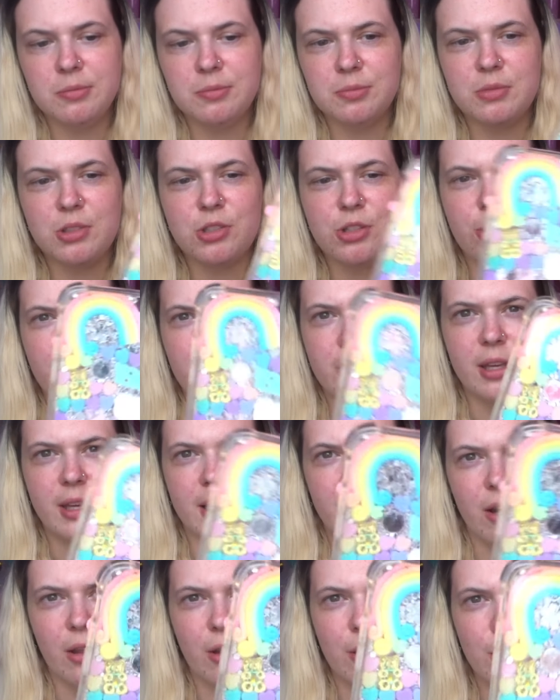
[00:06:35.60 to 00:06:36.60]
It's going
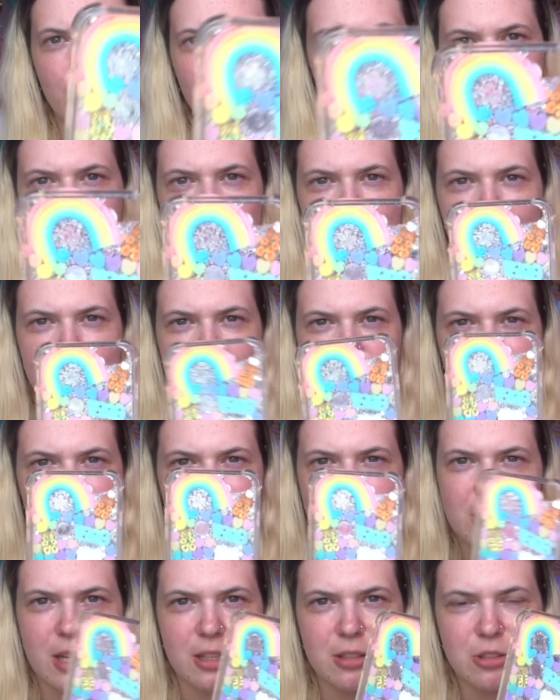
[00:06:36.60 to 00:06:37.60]
yellow, which makes no
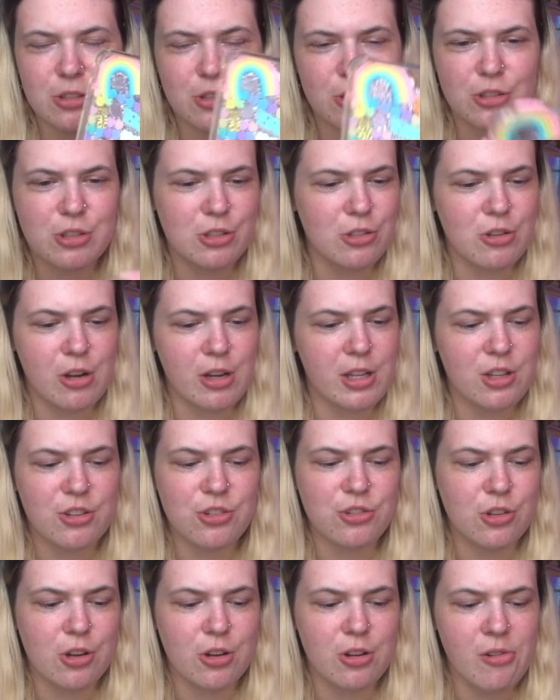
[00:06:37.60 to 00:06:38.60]
sense because it's not in the
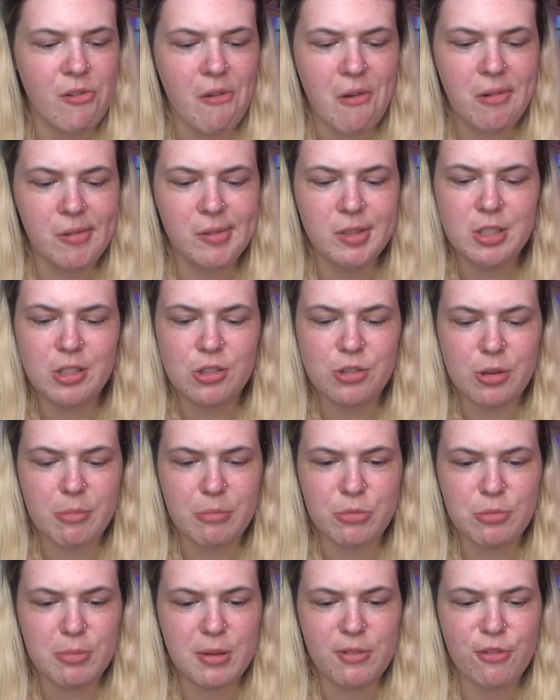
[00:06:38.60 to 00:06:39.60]
sun. So it
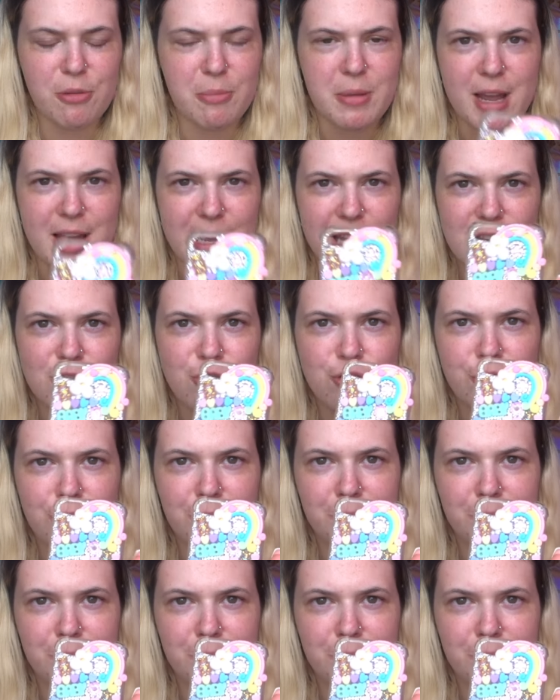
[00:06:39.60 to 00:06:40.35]
must be from age.